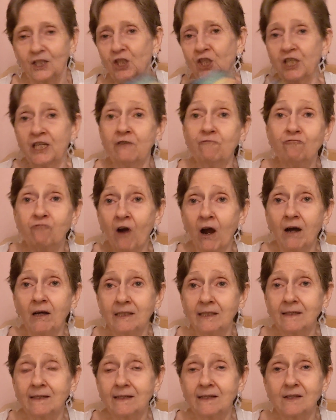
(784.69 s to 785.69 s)
She
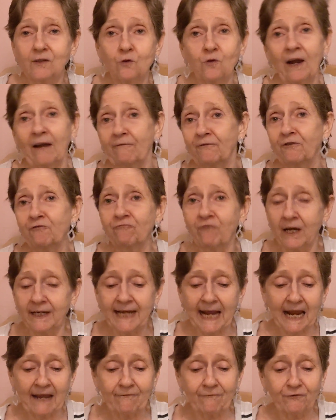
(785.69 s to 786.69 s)
runs. You have to run
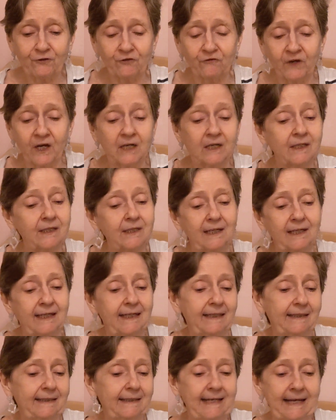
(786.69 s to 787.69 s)
after her.
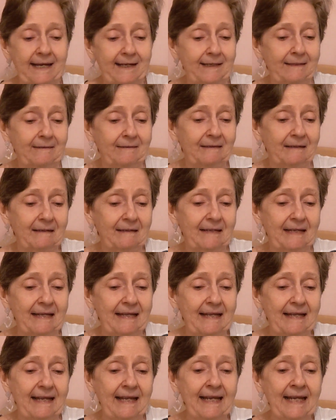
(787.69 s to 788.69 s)
Yeah.
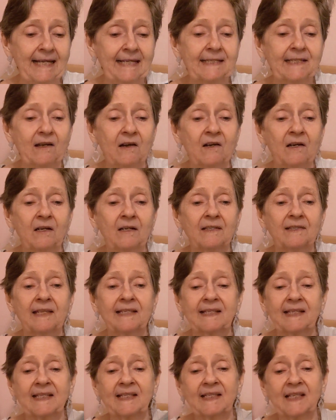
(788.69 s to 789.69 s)
And uh,
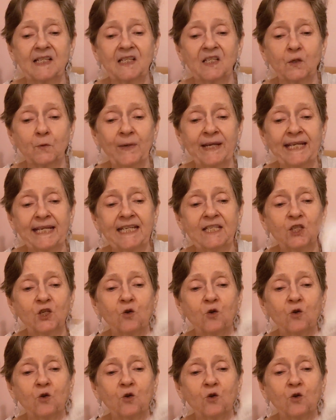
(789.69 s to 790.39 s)
this is the squeaky